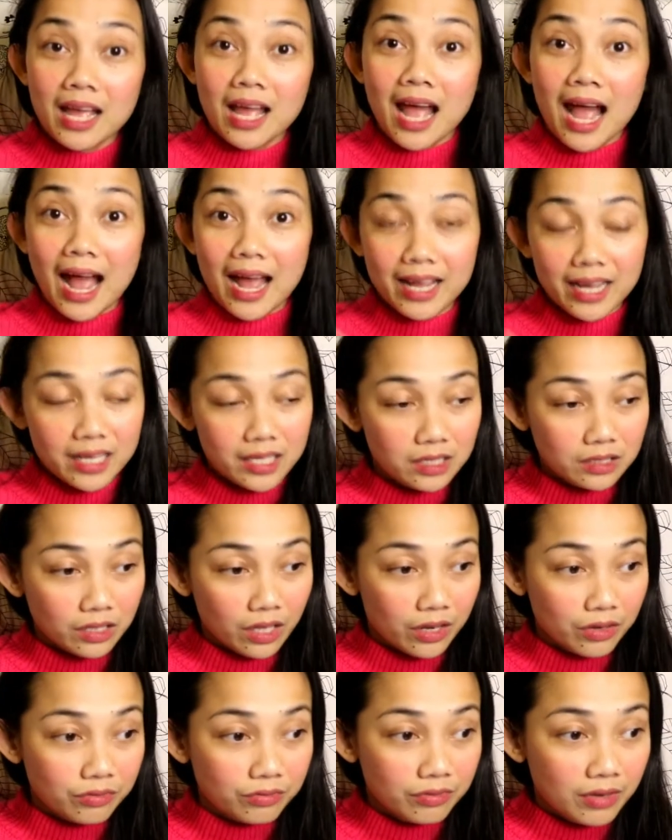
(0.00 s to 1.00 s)
I had a
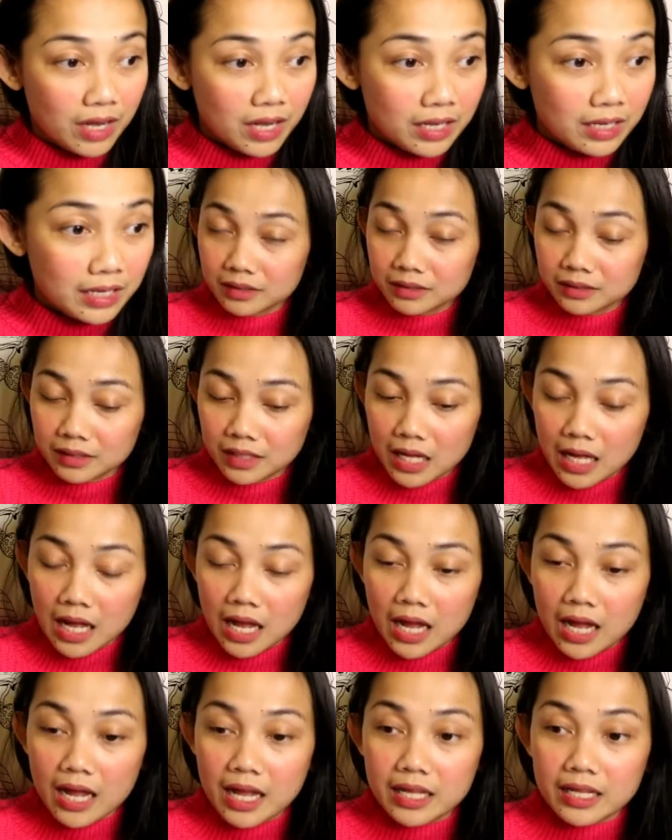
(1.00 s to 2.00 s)
lot of fun,
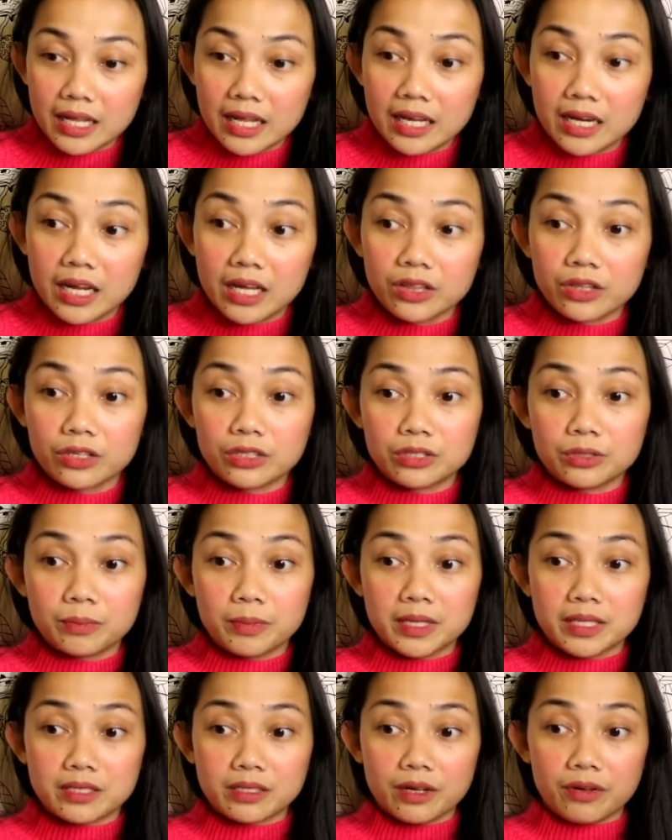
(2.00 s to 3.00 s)
and I thought to
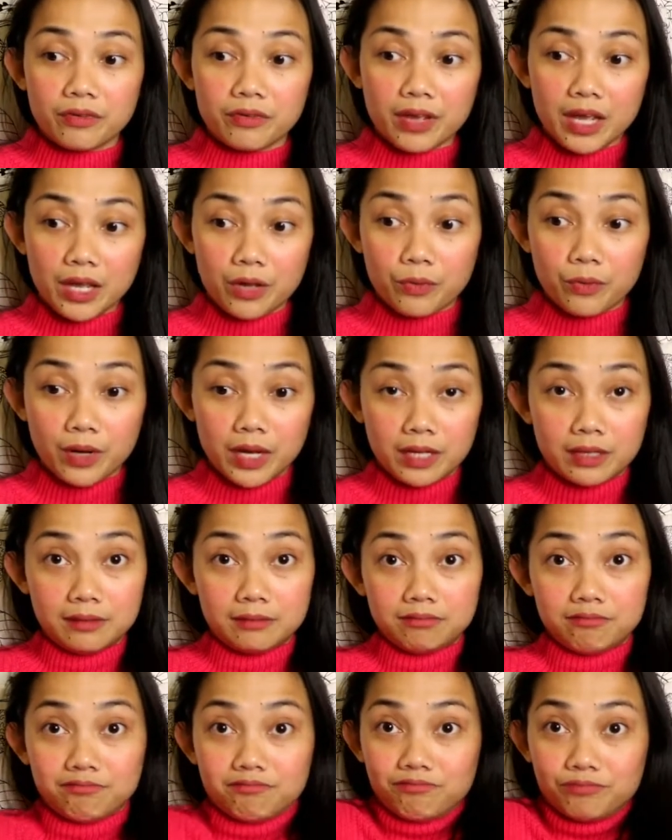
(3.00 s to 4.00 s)
myself, hey, why
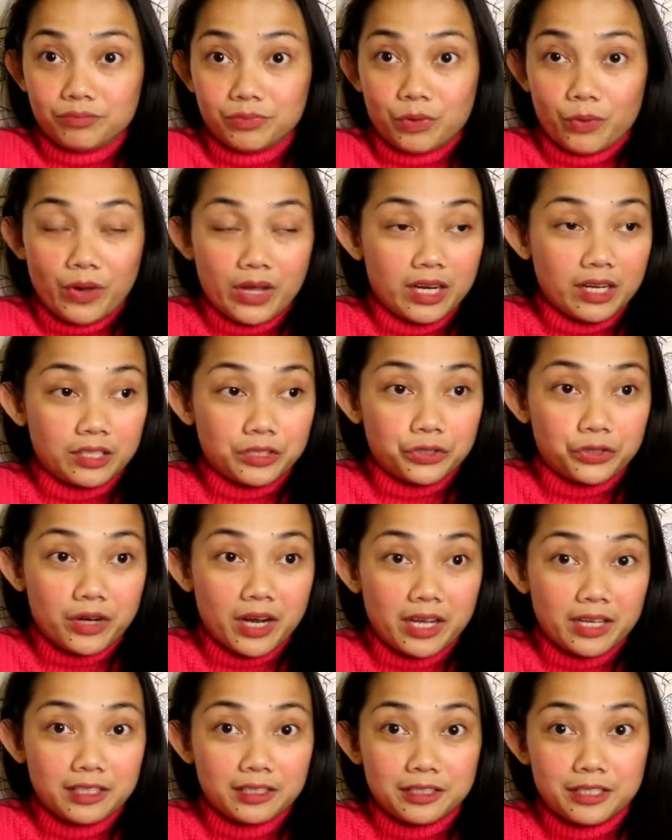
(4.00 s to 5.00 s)
not try
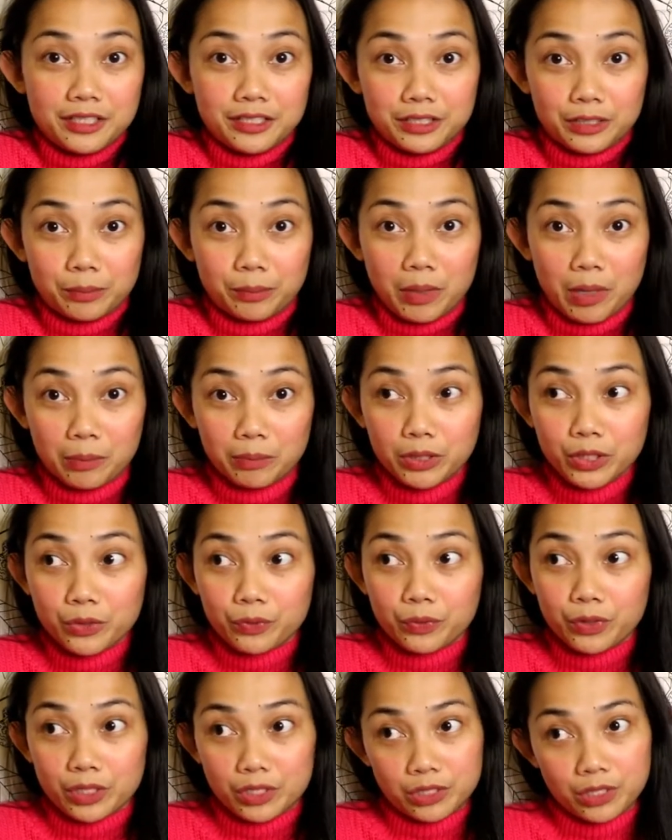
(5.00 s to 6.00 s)
and teach a public
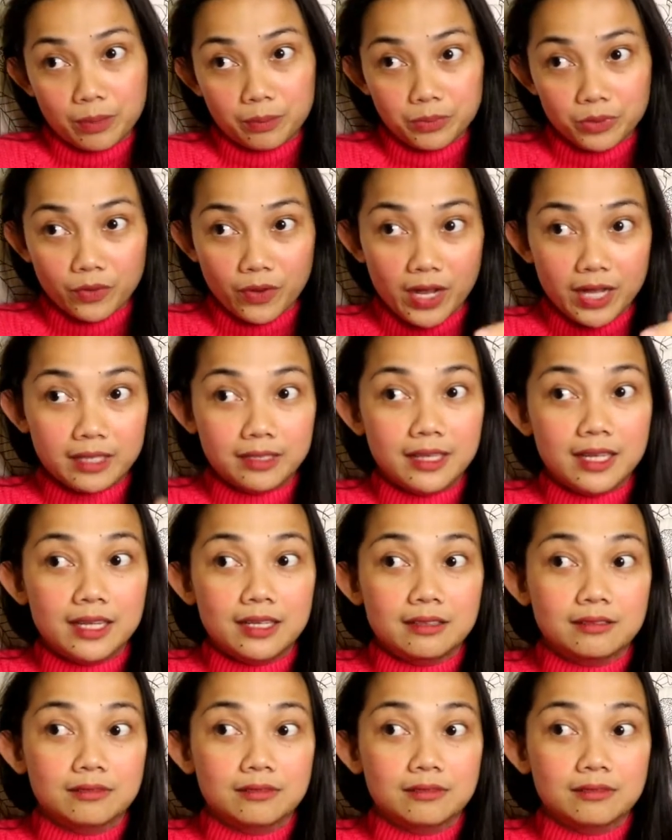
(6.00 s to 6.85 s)
workshop? So I then